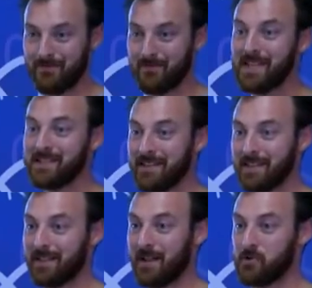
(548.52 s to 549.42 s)
Basically,
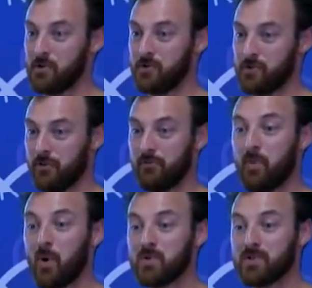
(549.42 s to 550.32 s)
it allows you to sort of
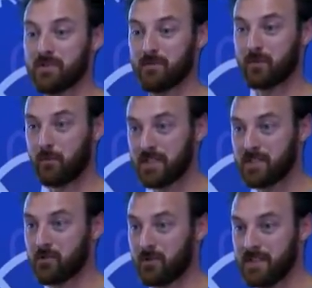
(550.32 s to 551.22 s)
post
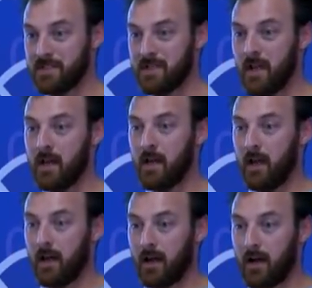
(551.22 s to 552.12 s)
repositories.
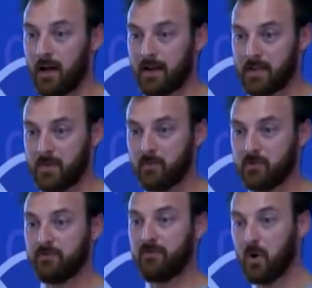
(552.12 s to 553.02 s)
It allows people
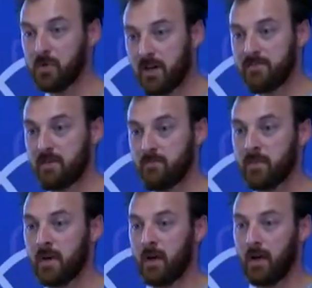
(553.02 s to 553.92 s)
to vote on
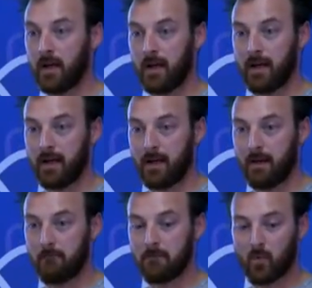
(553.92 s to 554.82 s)
them.
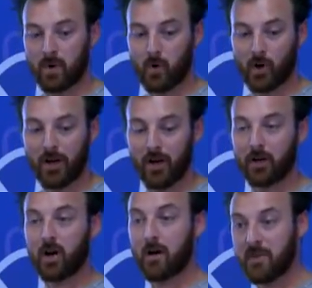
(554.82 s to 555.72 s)
We're working
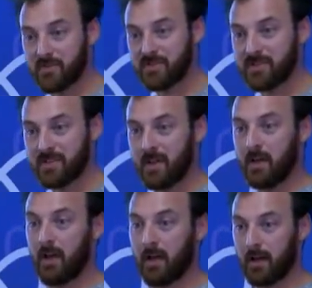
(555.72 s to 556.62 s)
on comments.
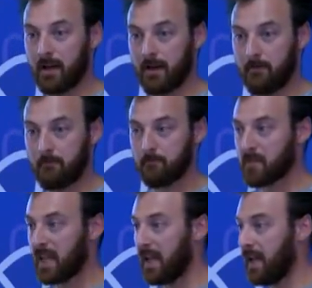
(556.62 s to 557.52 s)

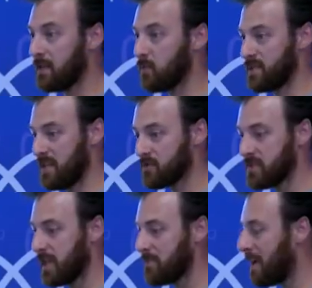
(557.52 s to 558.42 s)
And what's
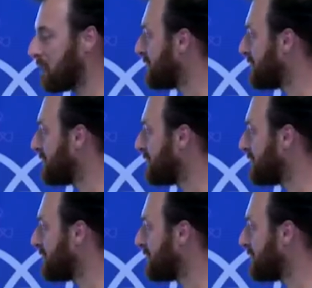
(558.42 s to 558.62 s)
interesting about